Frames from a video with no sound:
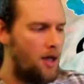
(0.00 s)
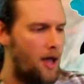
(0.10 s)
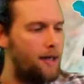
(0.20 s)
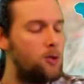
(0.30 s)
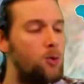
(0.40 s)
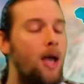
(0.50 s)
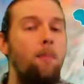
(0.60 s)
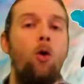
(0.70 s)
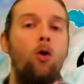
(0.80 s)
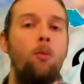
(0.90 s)
And as we get
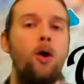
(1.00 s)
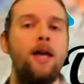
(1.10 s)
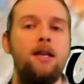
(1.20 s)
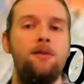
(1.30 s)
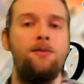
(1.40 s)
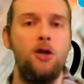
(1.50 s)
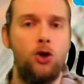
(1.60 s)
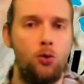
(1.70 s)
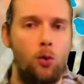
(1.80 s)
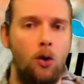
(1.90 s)
more and more
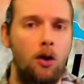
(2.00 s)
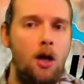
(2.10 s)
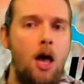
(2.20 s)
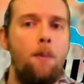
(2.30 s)
individual,